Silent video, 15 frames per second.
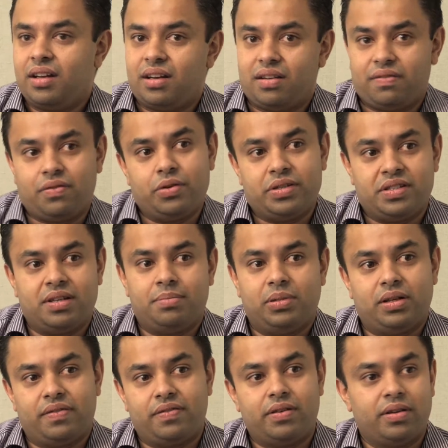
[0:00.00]
Now, for
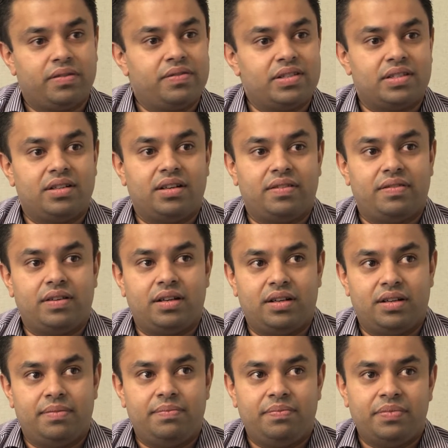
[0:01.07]
example, our front office staff
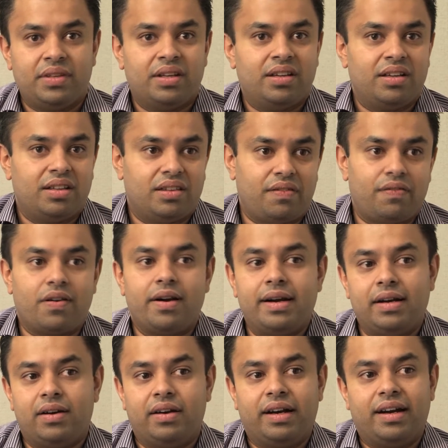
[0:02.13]
are the
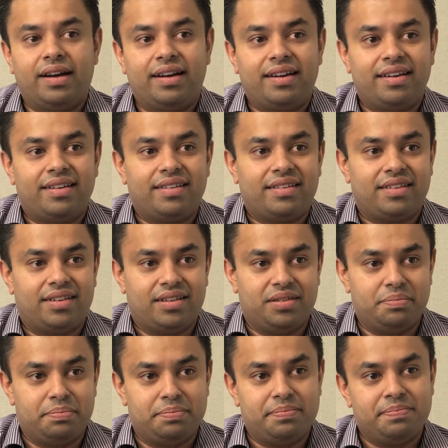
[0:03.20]
frontline
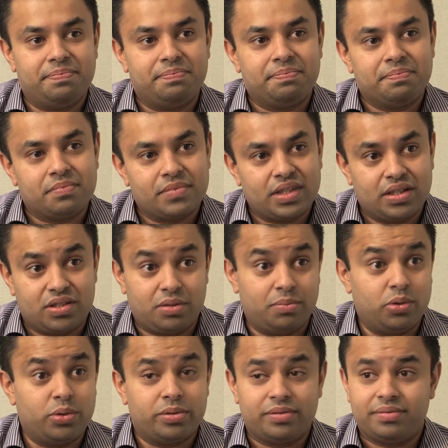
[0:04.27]
um,
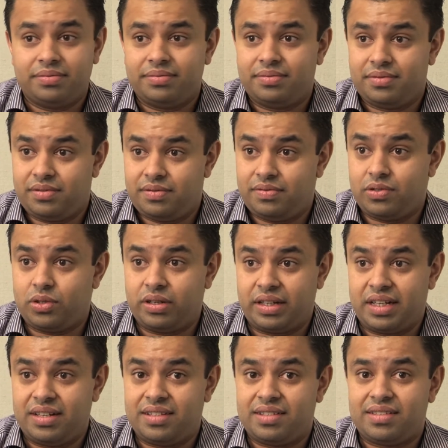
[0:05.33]
support for our
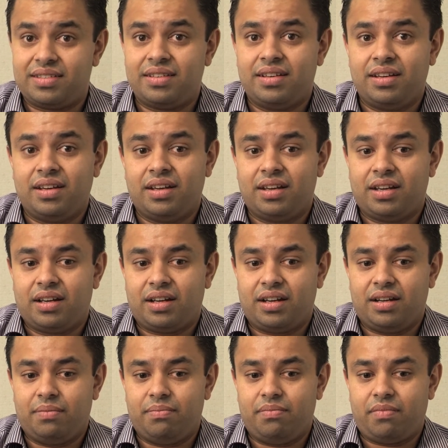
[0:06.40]
guests.
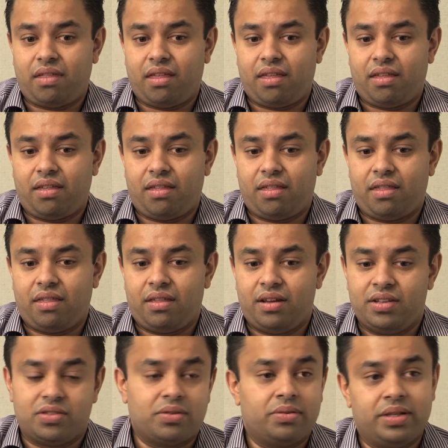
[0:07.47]
Um,
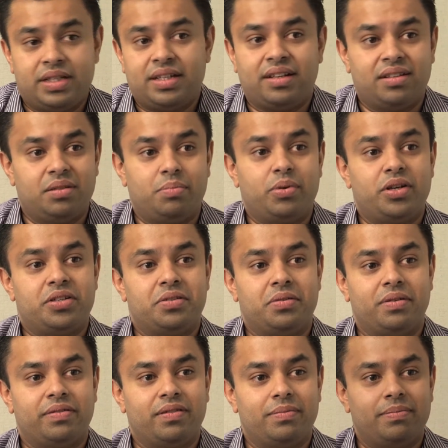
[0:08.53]
it's already taken the pressure
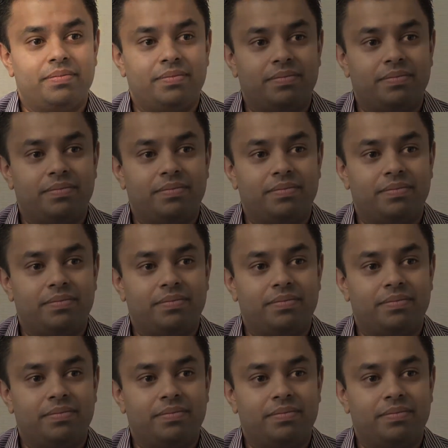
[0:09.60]
off them.